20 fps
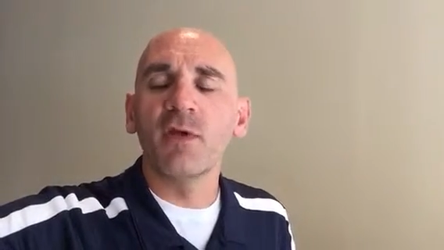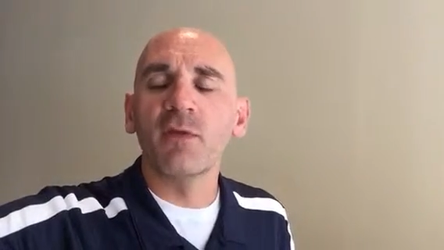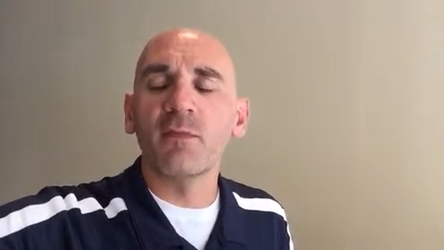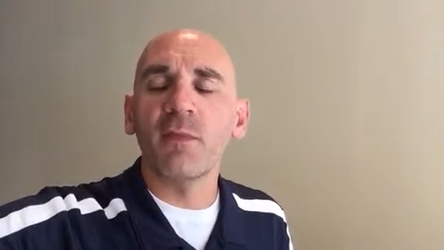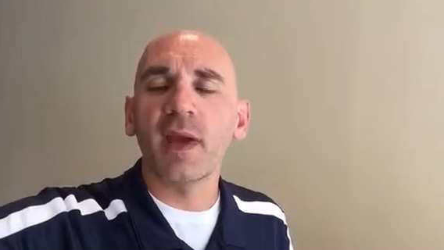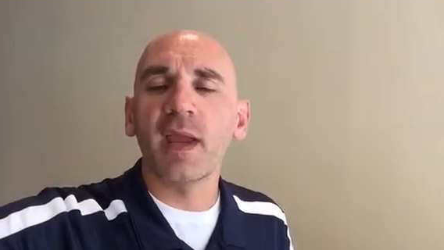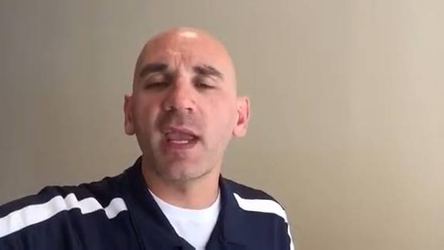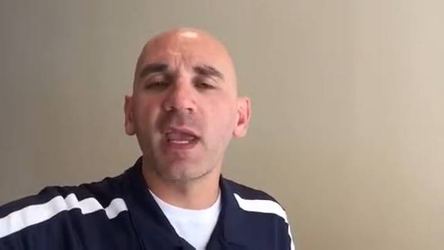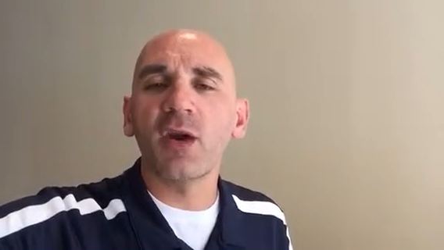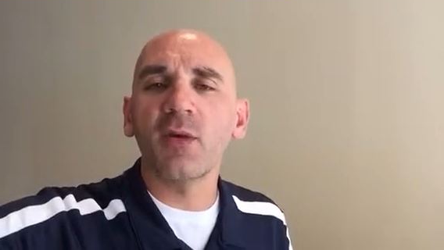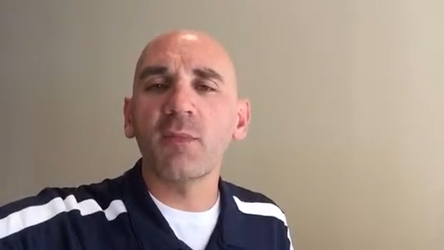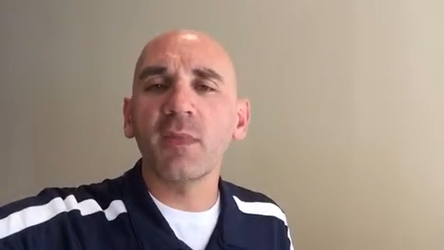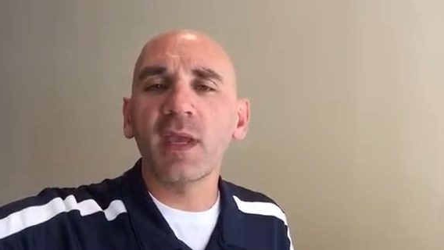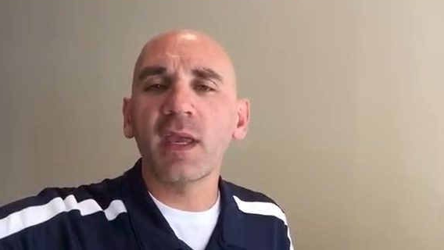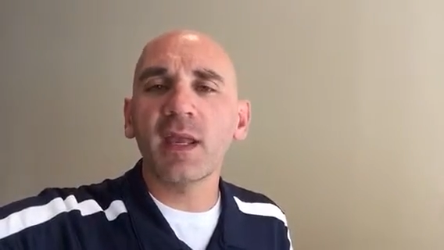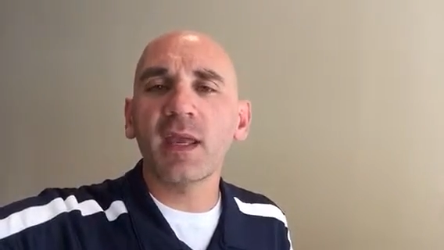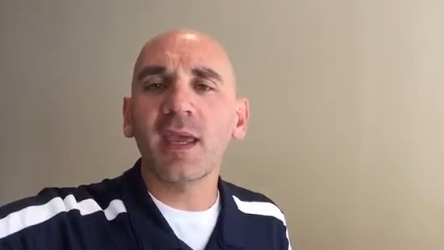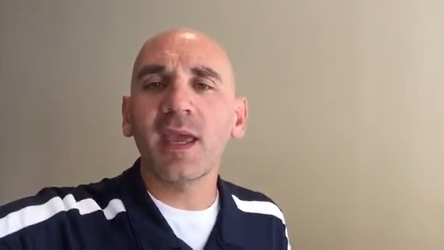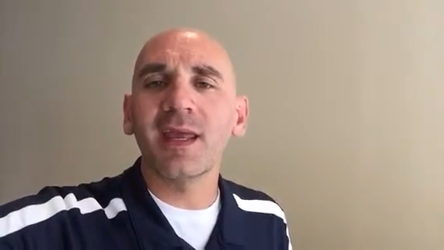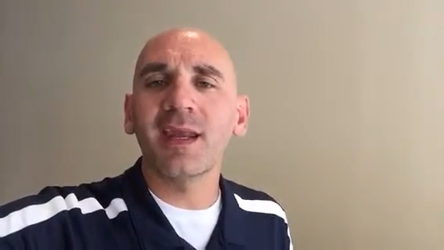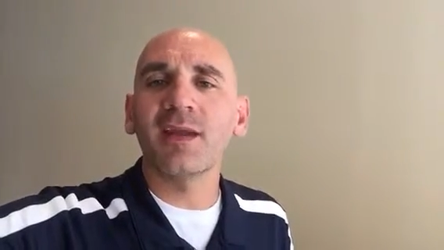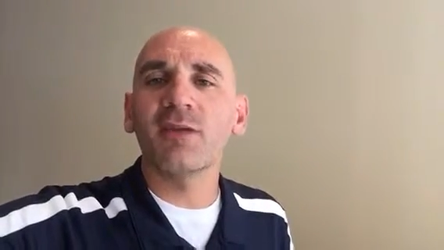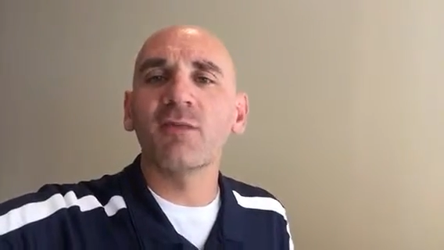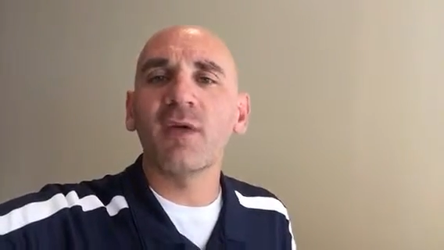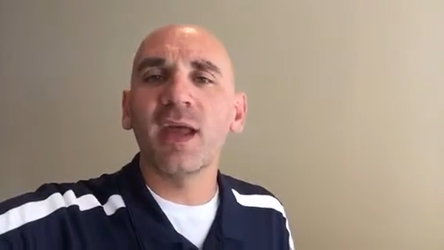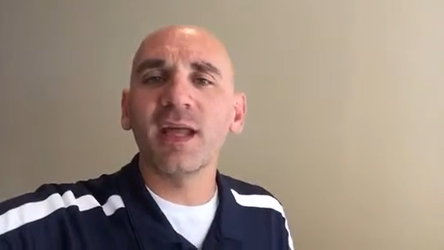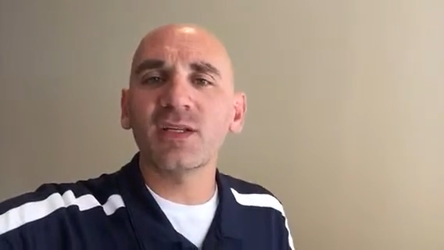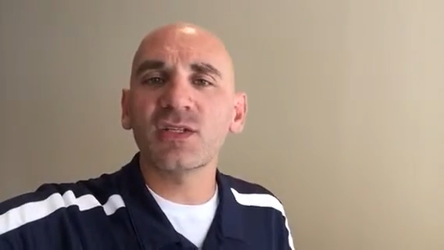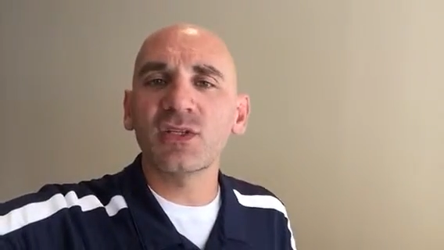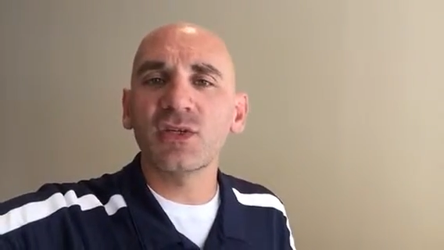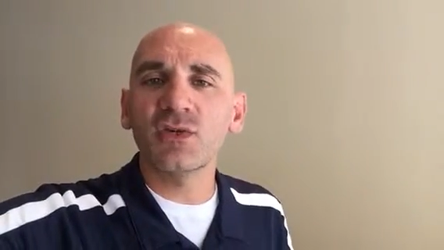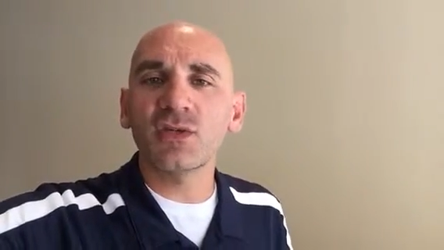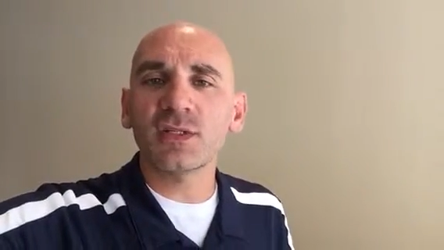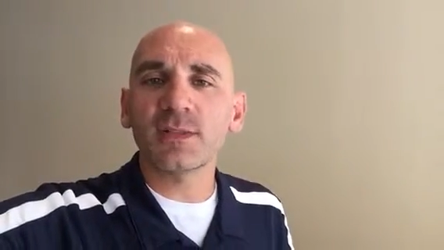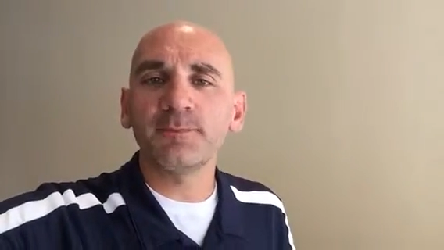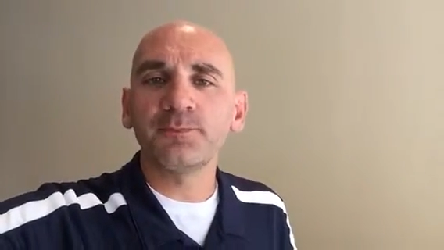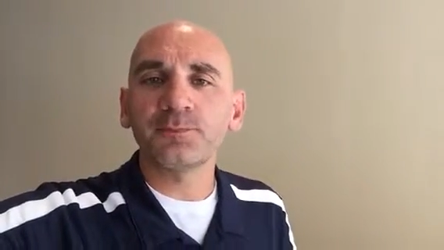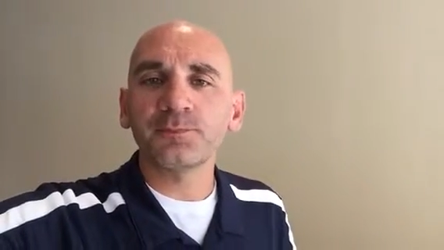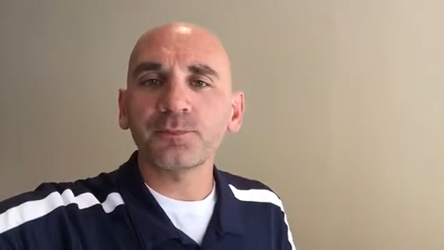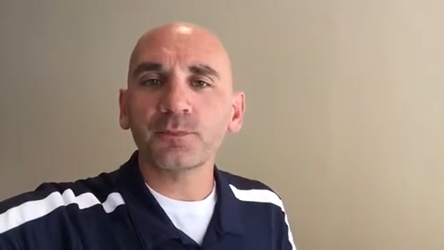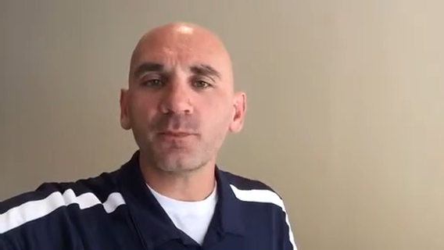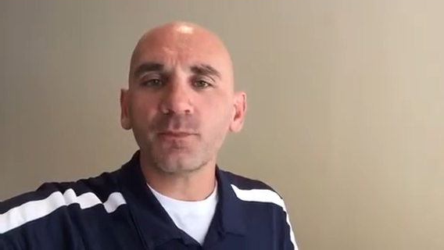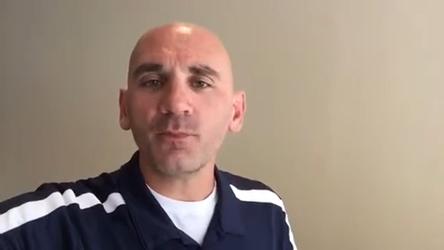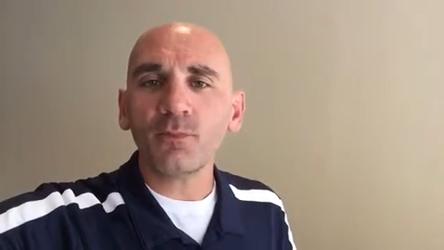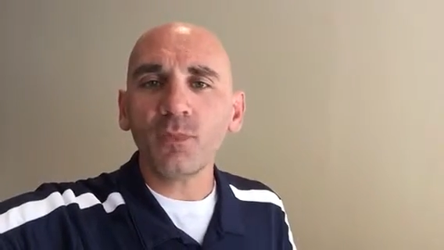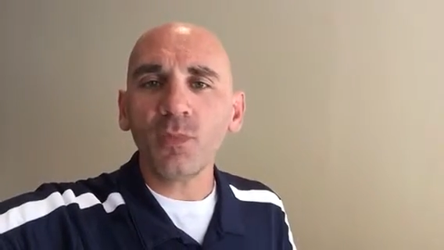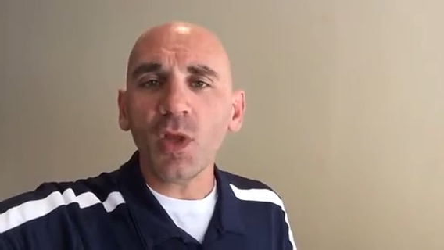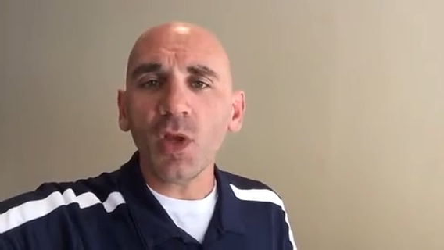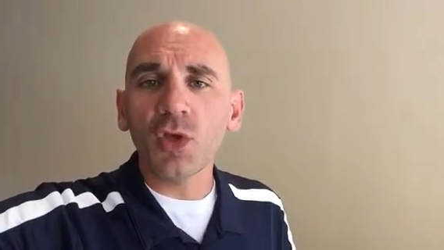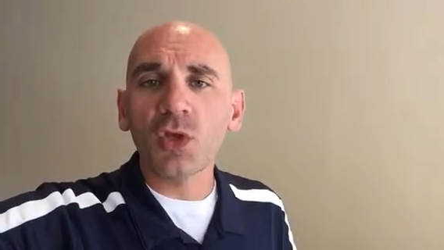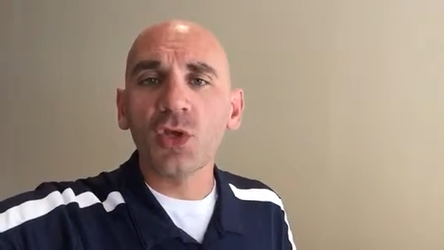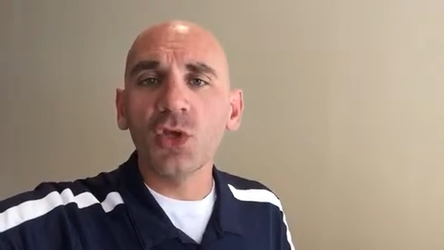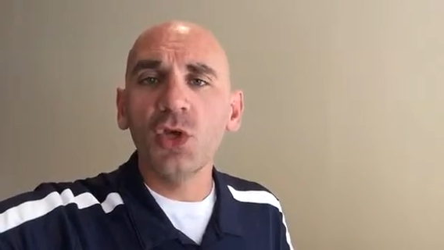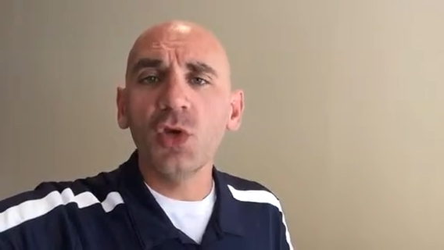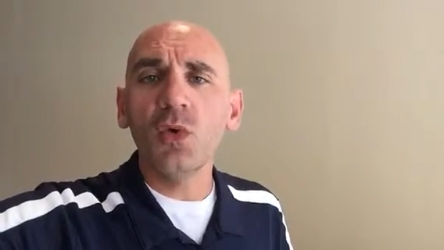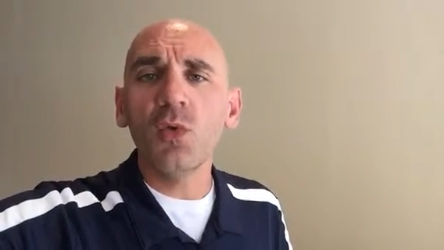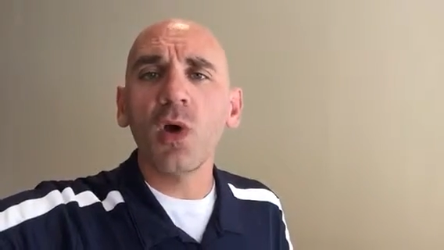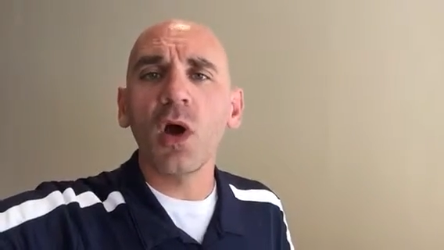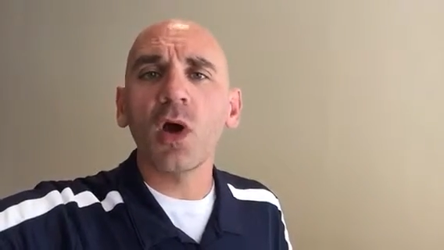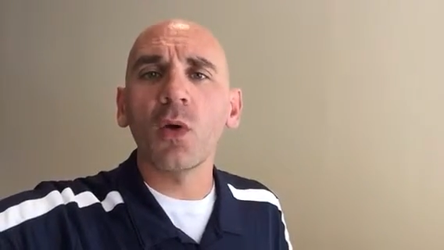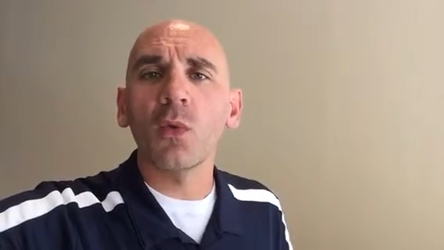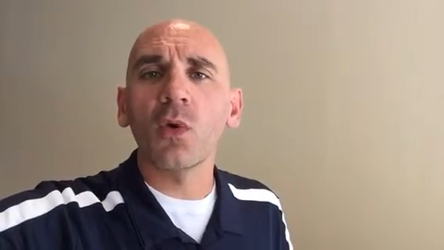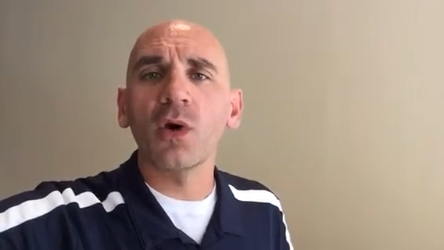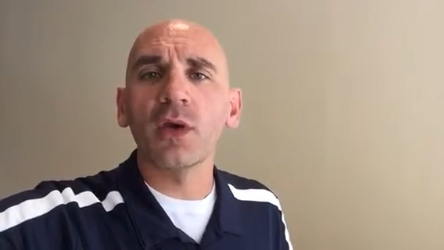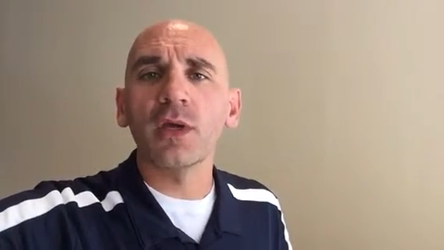For my intermediate and advanced students, you are